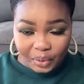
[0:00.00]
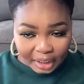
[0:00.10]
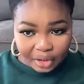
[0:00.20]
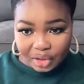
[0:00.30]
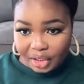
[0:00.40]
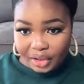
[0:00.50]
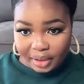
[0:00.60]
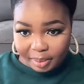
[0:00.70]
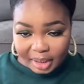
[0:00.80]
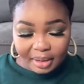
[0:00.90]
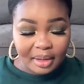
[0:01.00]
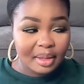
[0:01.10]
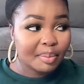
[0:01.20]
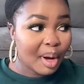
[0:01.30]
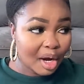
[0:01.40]
We're literally going to be
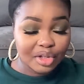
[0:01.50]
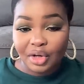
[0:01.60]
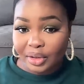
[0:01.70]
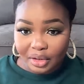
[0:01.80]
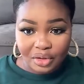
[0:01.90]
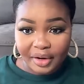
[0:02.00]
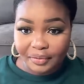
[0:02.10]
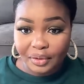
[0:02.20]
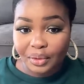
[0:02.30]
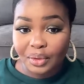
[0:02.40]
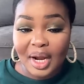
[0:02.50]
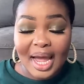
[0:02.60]
parked on the drive-through,